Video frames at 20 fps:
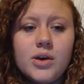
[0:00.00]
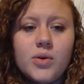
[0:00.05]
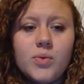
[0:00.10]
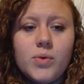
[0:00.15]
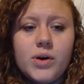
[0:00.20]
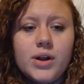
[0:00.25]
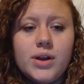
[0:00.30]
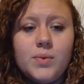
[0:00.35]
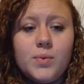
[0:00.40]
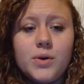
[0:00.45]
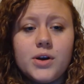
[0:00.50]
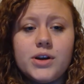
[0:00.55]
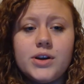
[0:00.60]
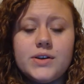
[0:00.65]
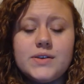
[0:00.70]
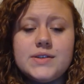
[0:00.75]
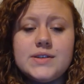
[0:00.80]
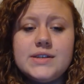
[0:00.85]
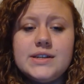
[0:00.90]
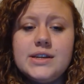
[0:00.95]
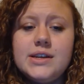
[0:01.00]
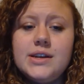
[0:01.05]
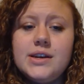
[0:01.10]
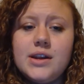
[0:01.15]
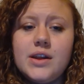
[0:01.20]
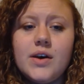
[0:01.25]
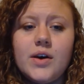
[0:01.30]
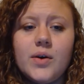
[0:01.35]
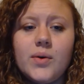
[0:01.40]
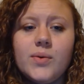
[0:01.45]
What workers didn't
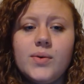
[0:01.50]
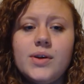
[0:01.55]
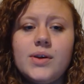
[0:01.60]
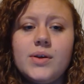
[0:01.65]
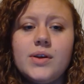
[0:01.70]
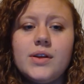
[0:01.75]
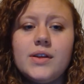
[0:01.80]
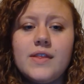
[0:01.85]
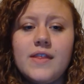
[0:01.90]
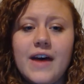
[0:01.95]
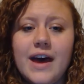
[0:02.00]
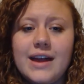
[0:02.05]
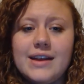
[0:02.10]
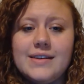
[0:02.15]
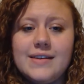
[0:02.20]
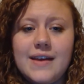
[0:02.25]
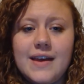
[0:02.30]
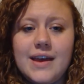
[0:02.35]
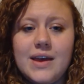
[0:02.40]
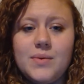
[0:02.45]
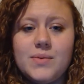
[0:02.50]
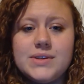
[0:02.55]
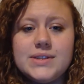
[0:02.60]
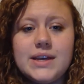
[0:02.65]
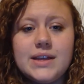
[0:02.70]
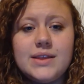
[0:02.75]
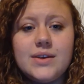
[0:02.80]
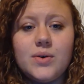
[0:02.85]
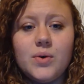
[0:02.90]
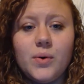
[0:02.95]
know that day was that the